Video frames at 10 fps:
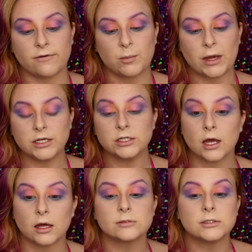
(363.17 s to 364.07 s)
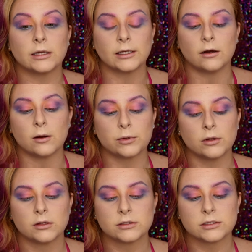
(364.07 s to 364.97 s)
Fair Beige, and
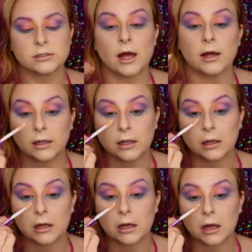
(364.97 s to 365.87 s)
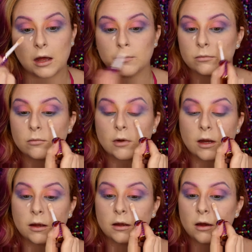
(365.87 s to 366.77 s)
I just want to clean up
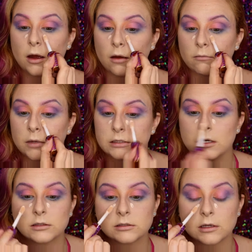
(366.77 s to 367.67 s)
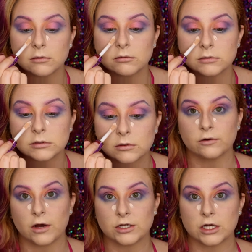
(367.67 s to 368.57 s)
just slightly. A
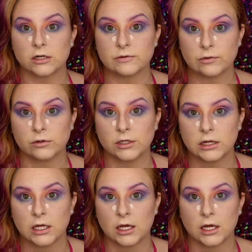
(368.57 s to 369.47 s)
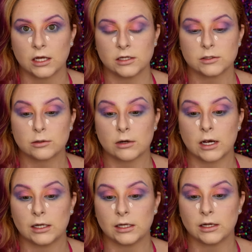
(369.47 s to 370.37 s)
lot of eyeshadow's fallen in there and it's
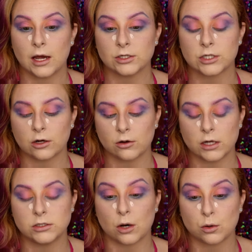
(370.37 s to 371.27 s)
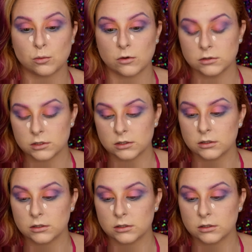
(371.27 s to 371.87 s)
creating a shadow I don't want.